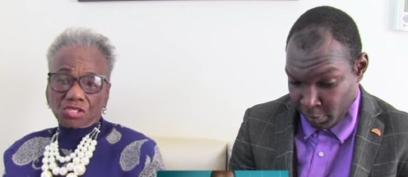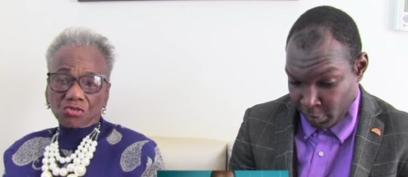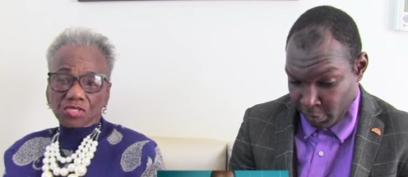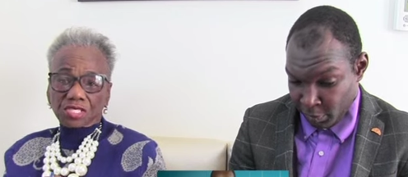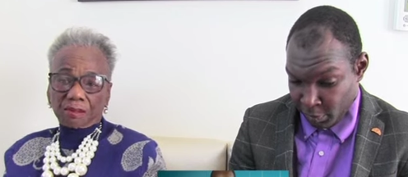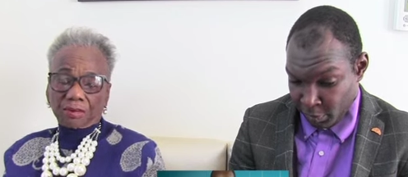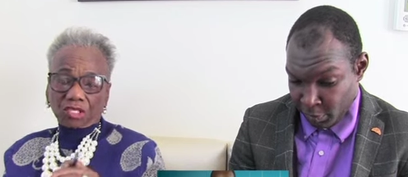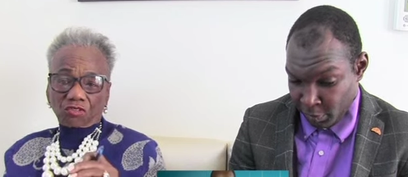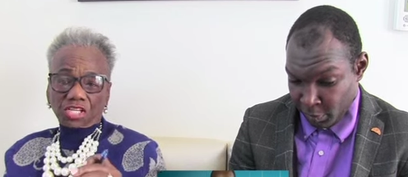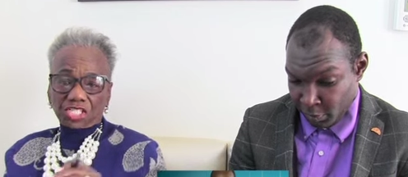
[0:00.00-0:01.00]
Speaker 1: do some
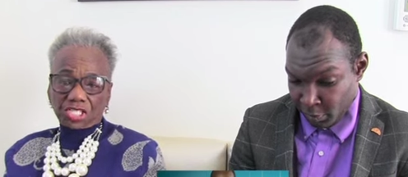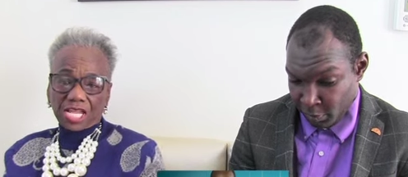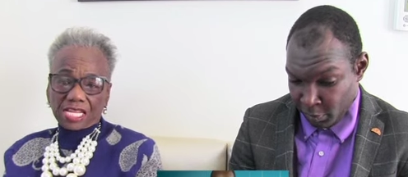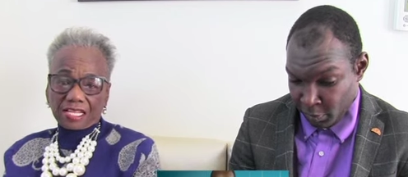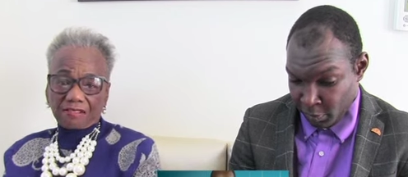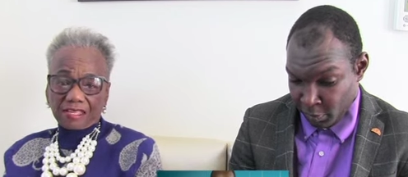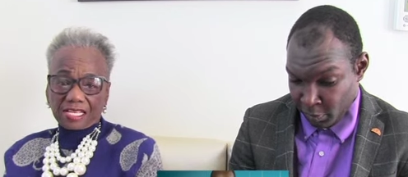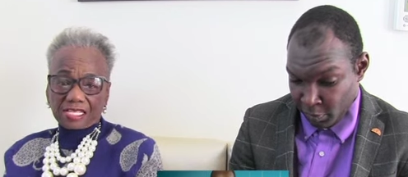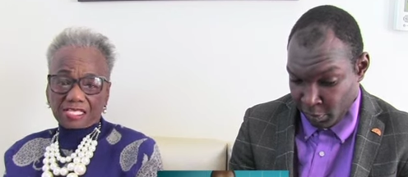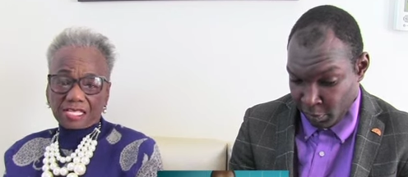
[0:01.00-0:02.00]
ingratiating
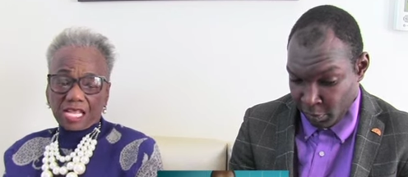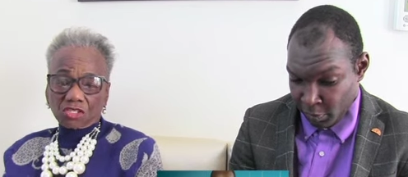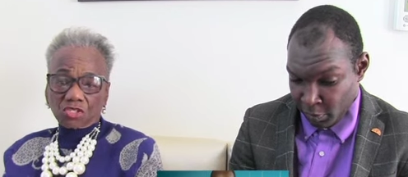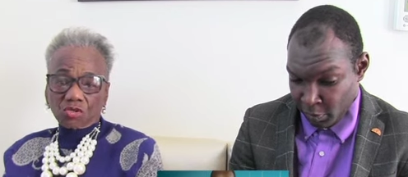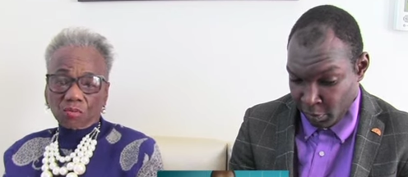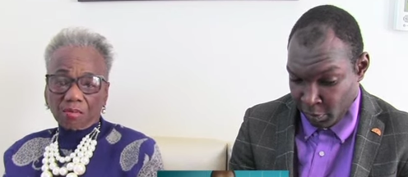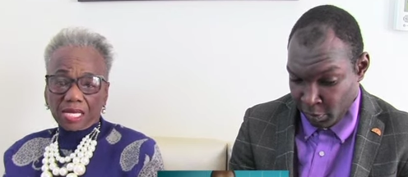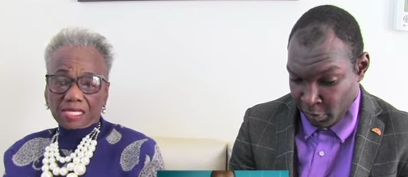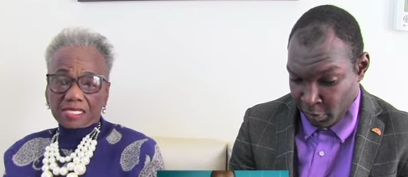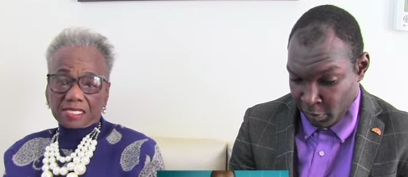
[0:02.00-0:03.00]
things to
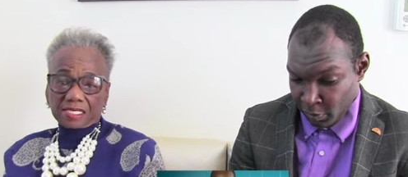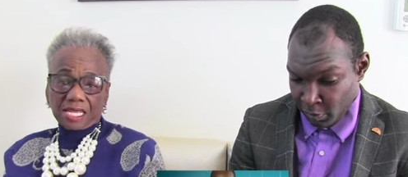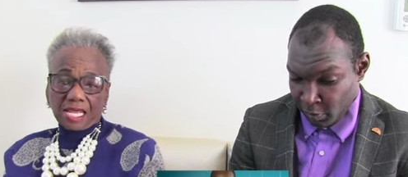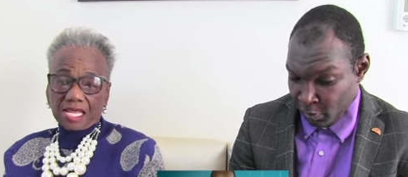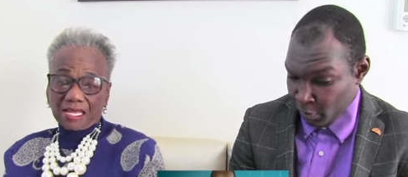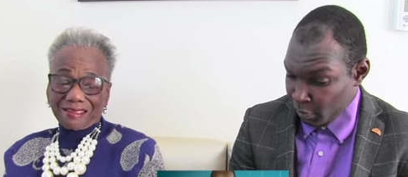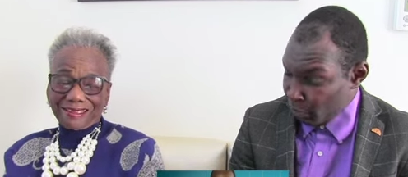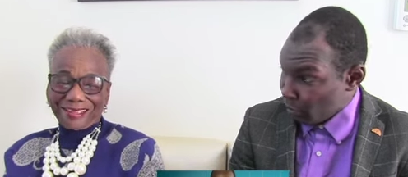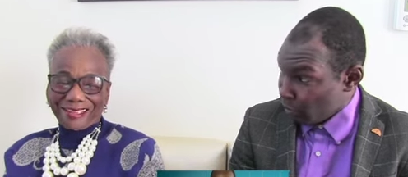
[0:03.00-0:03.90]
make this a